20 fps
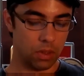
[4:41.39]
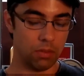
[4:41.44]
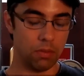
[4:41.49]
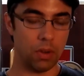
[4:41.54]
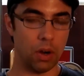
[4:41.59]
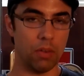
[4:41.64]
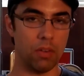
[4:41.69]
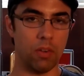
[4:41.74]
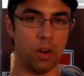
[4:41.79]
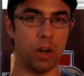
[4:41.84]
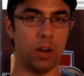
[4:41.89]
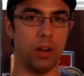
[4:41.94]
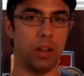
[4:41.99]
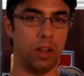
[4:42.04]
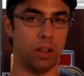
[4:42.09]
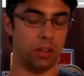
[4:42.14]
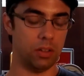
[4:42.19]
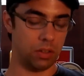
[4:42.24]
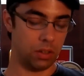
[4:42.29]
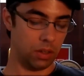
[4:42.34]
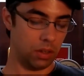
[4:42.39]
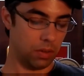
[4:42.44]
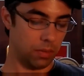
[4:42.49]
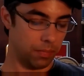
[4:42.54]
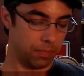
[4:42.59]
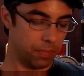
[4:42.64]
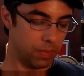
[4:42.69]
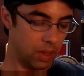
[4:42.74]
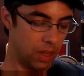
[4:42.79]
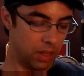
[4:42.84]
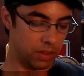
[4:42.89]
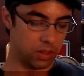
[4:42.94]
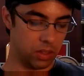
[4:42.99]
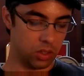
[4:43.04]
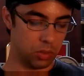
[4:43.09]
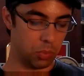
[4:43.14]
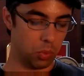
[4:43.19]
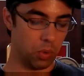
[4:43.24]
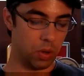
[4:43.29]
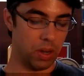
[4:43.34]
Very, very nice at this
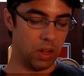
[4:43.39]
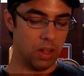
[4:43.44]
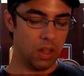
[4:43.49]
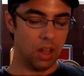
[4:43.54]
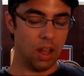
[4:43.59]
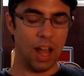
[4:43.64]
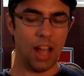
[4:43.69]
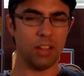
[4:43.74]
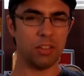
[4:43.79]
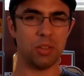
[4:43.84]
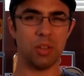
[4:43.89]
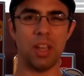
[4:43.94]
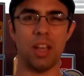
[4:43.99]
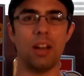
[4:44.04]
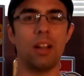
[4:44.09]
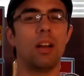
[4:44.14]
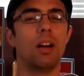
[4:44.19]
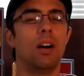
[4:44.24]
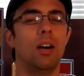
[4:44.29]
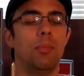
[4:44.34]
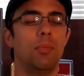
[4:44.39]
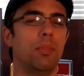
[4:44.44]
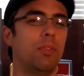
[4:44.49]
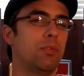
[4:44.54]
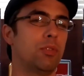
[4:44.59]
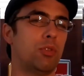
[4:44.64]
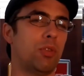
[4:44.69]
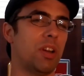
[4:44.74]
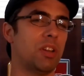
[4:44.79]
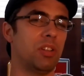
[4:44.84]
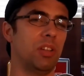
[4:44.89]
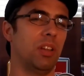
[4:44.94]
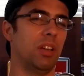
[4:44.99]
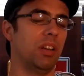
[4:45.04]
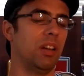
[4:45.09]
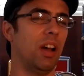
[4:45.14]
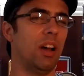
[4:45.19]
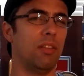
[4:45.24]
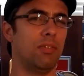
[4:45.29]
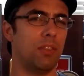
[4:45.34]
point. I also get, strangely
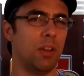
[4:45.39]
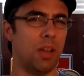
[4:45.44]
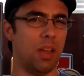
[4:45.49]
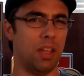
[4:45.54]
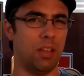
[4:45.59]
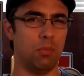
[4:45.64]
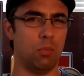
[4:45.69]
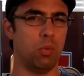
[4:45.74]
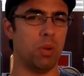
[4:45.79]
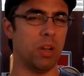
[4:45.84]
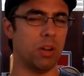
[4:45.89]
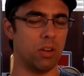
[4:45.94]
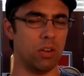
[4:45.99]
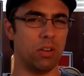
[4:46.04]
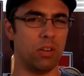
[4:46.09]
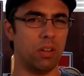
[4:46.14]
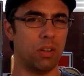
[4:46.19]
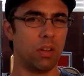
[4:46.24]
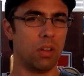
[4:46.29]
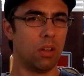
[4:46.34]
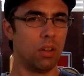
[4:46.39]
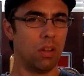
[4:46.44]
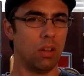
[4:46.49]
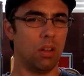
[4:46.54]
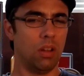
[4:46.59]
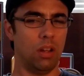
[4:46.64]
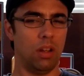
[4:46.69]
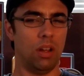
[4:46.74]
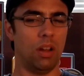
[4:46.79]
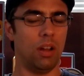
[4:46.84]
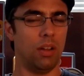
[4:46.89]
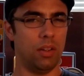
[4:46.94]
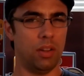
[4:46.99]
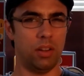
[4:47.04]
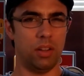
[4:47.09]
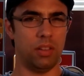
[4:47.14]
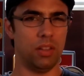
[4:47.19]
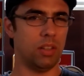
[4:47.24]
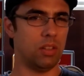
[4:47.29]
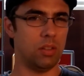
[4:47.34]
enough, a weird,
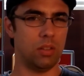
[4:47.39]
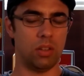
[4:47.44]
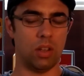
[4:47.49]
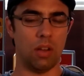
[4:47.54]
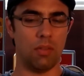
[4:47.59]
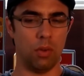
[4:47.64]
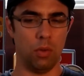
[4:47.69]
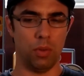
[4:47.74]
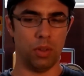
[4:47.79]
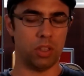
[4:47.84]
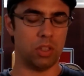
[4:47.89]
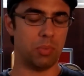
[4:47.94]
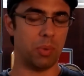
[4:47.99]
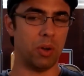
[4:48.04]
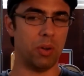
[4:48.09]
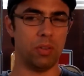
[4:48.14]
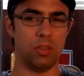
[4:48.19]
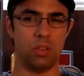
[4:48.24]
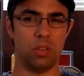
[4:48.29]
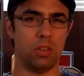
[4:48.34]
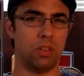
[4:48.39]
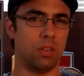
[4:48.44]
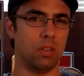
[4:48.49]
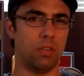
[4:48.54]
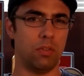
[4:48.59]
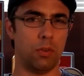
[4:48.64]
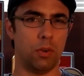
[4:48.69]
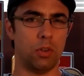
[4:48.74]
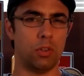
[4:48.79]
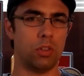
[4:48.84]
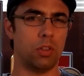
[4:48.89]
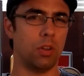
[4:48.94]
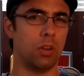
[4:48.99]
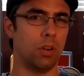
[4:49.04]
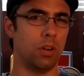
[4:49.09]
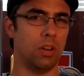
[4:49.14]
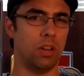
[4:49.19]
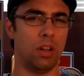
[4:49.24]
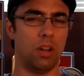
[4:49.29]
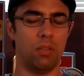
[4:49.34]
and I've only experienced this in the first
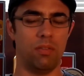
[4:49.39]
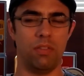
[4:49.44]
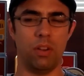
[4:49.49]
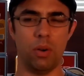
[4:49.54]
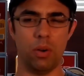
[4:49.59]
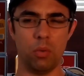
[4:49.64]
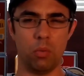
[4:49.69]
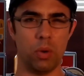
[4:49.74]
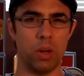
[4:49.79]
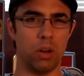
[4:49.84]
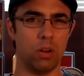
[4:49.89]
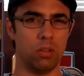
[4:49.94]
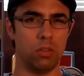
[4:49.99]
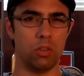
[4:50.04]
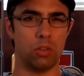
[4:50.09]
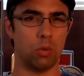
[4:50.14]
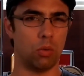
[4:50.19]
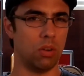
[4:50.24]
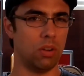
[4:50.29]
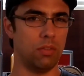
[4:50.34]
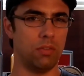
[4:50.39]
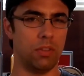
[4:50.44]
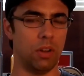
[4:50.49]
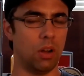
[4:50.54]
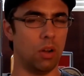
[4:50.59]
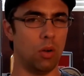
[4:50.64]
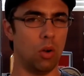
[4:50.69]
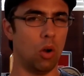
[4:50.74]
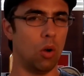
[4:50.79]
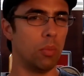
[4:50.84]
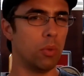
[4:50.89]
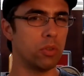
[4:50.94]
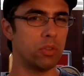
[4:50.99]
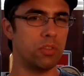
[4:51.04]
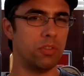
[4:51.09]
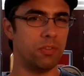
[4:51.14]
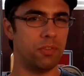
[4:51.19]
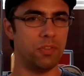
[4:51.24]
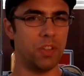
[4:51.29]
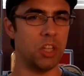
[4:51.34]
third, a very weird sort of
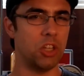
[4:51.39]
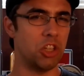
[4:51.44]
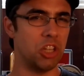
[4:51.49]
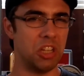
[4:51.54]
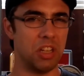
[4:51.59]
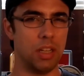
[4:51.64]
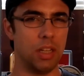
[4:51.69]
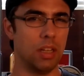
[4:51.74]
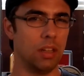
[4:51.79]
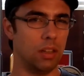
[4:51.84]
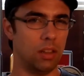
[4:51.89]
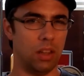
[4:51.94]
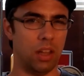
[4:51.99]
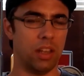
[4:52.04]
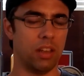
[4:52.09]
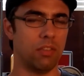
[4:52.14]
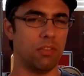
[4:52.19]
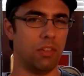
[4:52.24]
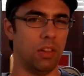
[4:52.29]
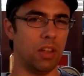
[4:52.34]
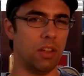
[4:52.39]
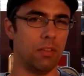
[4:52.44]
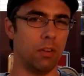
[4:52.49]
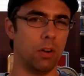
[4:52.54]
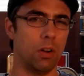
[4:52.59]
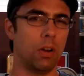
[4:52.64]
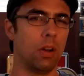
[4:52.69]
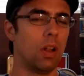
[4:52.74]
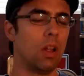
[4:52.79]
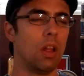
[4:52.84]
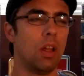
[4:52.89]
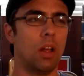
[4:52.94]
almost fishy-like flavor.